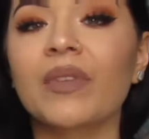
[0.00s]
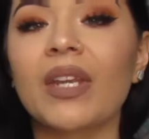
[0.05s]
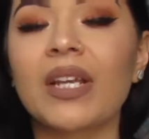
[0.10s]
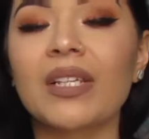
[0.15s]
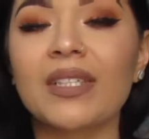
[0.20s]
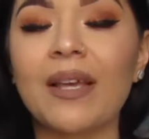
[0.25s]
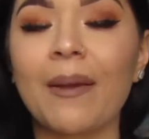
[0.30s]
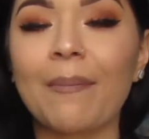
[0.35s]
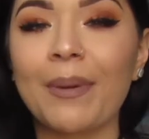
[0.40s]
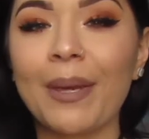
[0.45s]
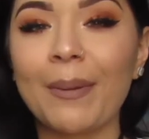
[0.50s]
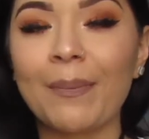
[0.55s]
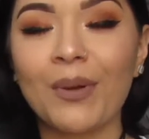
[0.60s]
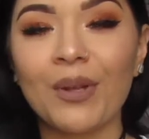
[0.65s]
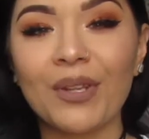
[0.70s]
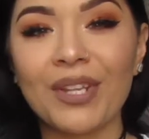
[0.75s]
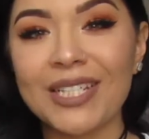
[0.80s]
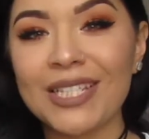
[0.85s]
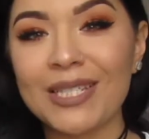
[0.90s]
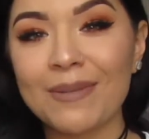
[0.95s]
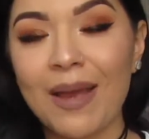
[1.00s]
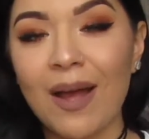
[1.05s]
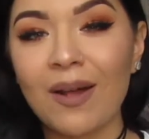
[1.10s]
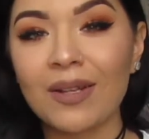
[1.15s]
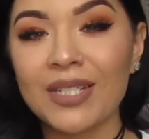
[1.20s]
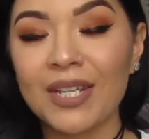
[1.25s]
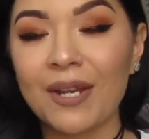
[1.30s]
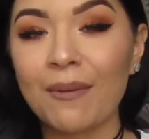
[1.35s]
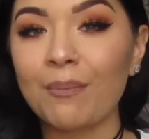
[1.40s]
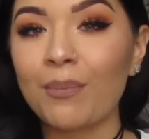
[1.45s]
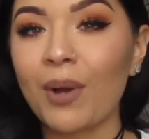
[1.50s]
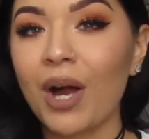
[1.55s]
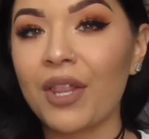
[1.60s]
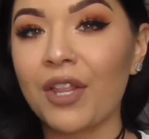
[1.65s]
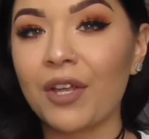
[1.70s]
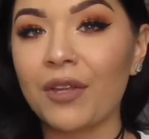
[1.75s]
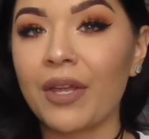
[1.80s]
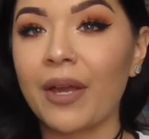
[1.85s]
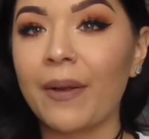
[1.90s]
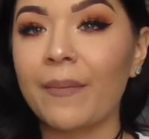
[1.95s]
Some people, the smell didn't
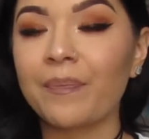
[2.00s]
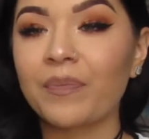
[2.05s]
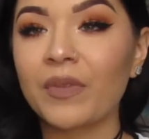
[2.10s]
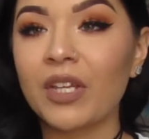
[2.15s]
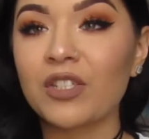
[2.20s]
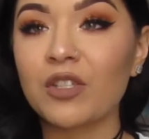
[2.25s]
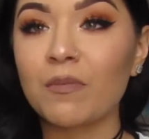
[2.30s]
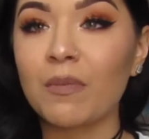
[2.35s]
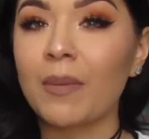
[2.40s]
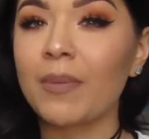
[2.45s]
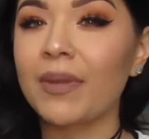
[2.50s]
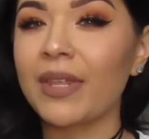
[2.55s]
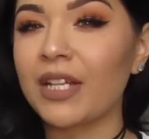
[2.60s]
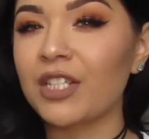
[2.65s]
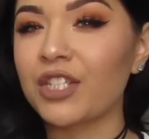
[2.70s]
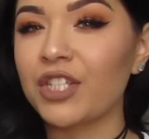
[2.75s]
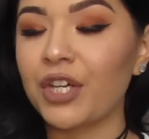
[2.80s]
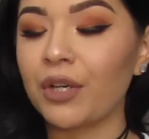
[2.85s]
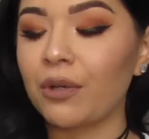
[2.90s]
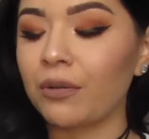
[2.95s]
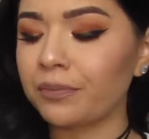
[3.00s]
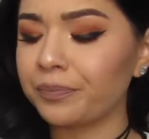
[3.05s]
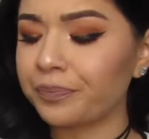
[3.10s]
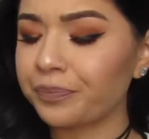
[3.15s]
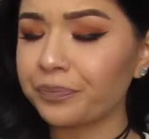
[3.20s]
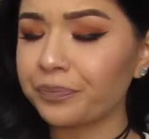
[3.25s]
bother them, so maybe that's you.